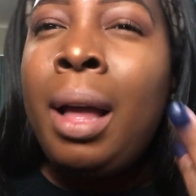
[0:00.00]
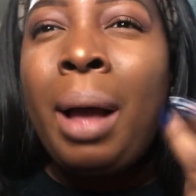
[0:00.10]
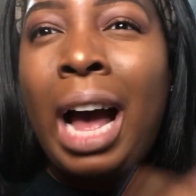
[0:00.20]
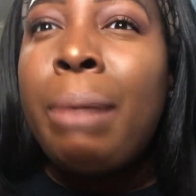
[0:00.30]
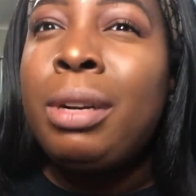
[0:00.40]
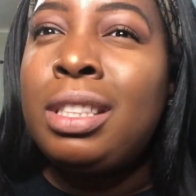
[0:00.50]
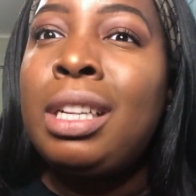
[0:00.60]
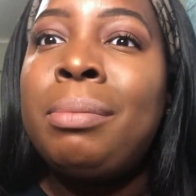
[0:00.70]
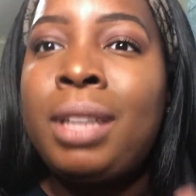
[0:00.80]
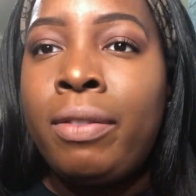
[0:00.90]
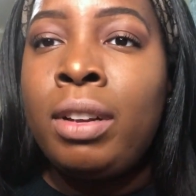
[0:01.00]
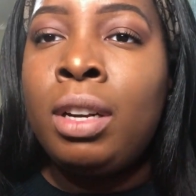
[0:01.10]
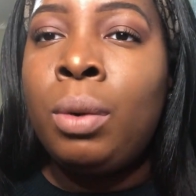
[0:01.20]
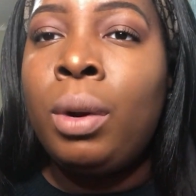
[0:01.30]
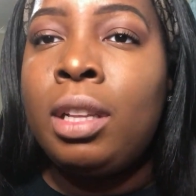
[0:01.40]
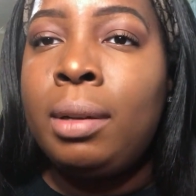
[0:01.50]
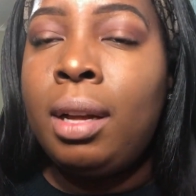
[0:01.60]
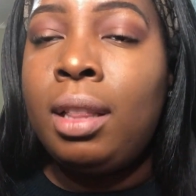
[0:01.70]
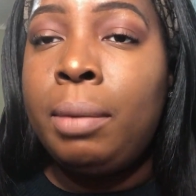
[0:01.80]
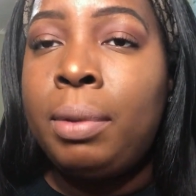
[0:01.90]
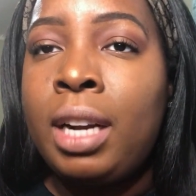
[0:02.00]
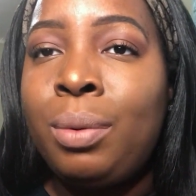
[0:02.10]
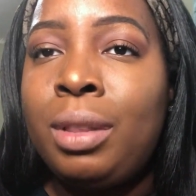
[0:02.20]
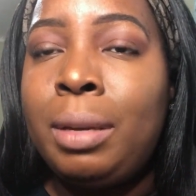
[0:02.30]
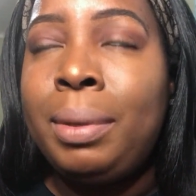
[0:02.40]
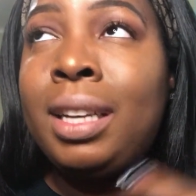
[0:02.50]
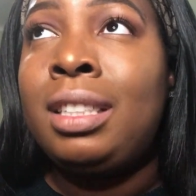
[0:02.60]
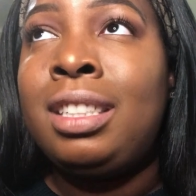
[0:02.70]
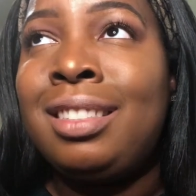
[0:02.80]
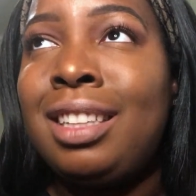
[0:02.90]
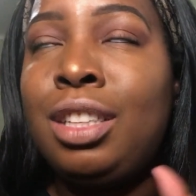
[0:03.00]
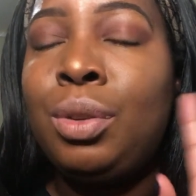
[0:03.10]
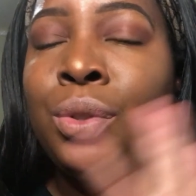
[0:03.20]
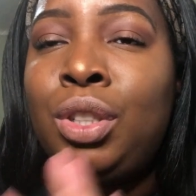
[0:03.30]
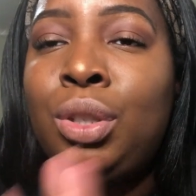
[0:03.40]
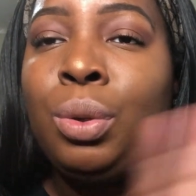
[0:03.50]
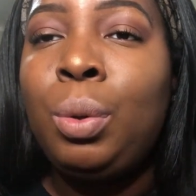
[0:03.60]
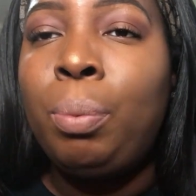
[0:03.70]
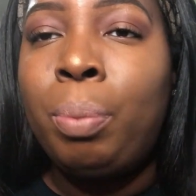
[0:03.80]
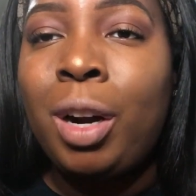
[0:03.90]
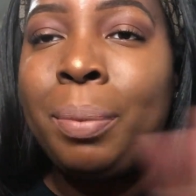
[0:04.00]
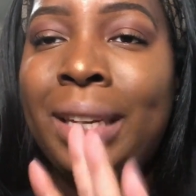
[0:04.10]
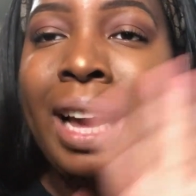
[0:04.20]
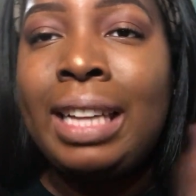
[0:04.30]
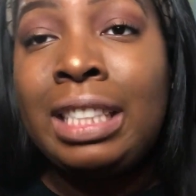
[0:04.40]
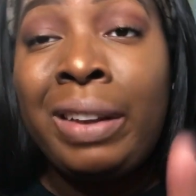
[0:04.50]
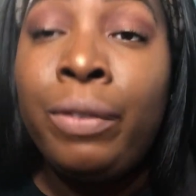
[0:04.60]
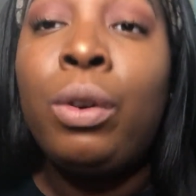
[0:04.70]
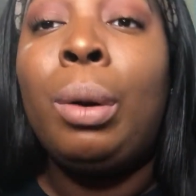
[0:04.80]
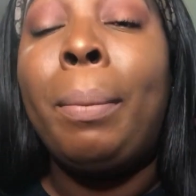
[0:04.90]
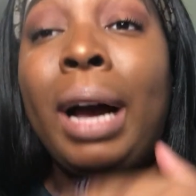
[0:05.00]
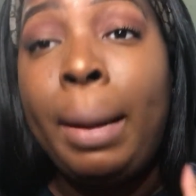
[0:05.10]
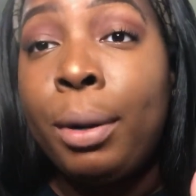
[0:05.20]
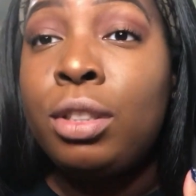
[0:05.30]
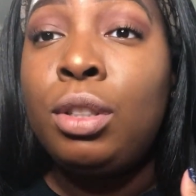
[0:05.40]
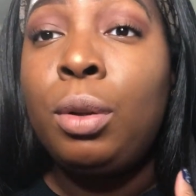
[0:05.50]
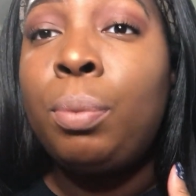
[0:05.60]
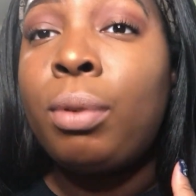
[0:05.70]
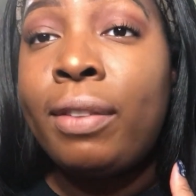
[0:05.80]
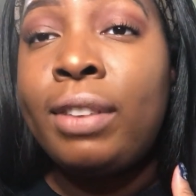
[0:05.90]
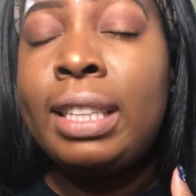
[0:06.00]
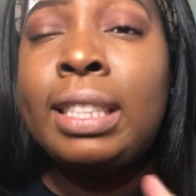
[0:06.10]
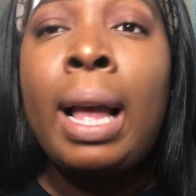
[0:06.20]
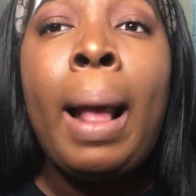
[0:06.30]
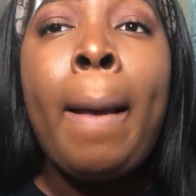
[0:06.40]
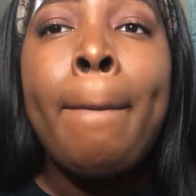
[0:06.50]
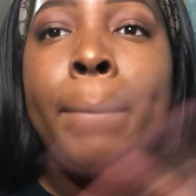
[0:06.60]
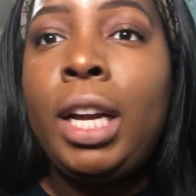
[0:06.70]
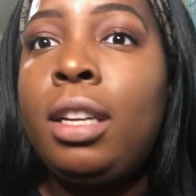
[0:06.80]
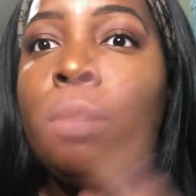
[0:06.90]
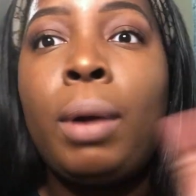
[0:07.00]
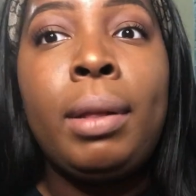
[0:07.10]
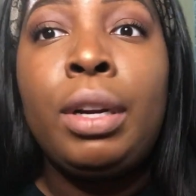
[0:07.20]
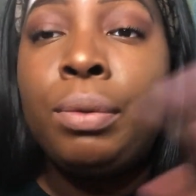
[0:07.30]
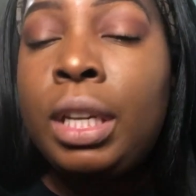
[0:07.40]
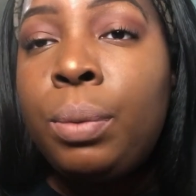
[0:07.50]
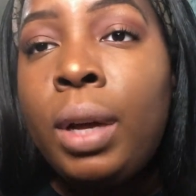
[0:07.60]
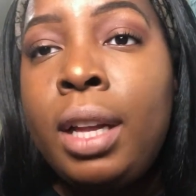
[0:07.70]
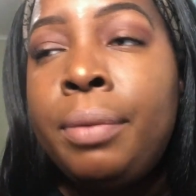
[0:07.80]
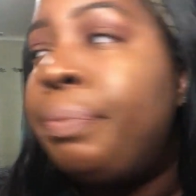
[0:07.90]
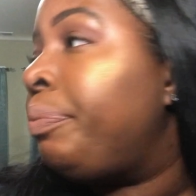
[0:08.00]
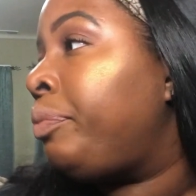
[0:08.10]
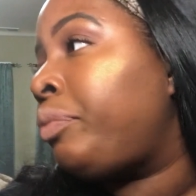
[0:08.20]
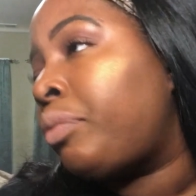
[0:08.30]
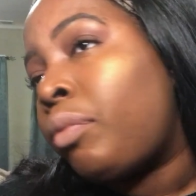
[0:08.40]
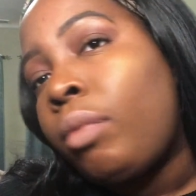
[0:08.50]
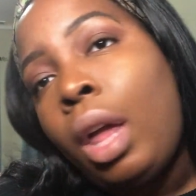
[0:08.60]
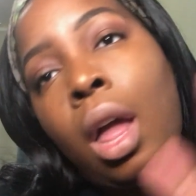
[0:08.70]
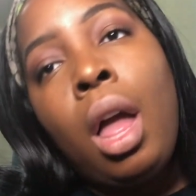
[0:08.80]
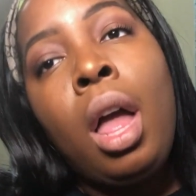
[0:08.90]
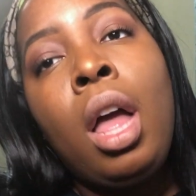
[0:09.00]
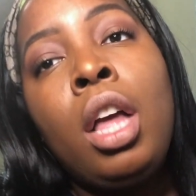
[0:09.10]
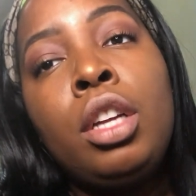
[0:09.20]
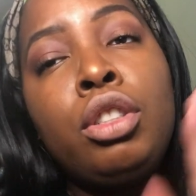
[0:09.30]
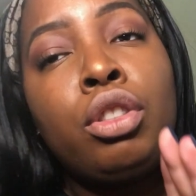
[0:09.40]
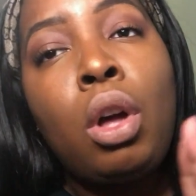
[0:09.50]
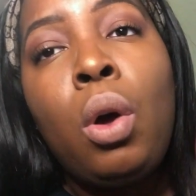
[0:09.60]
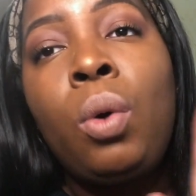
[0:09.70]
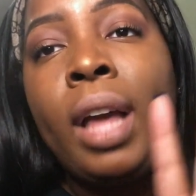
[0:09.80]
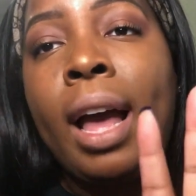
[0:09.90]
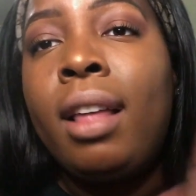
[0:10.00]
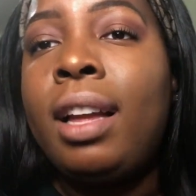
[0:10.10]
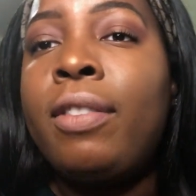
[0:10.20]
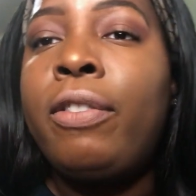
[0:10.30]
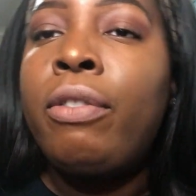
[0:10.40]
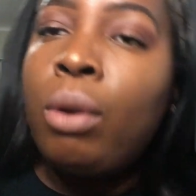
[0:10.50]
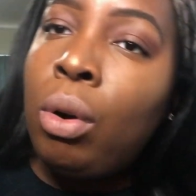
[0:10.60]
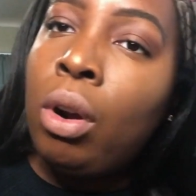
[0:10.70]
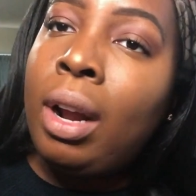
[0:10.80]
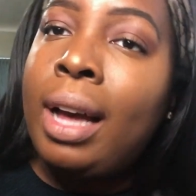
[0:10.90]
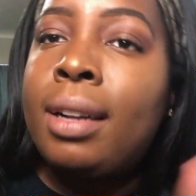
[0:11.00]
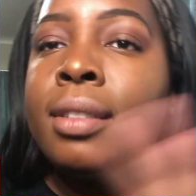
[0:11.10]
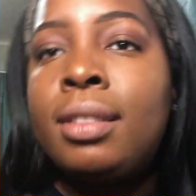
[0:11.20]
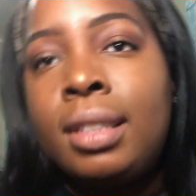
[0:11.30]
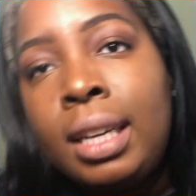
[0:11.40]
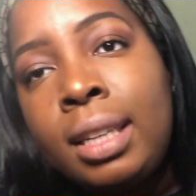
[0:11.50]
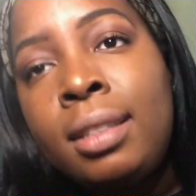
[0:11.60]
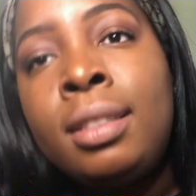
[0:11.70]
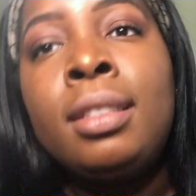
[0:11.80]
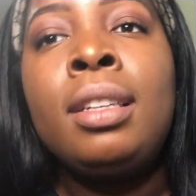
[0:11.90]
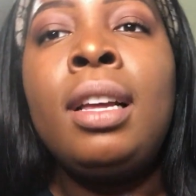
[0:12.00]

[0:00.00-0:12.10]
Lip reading: I personally am definitely going to wear a lip liner with it because it's just a little too Barbie-esque for my personal preference, but you probably don't need one. So yeah, like 4 out of 6.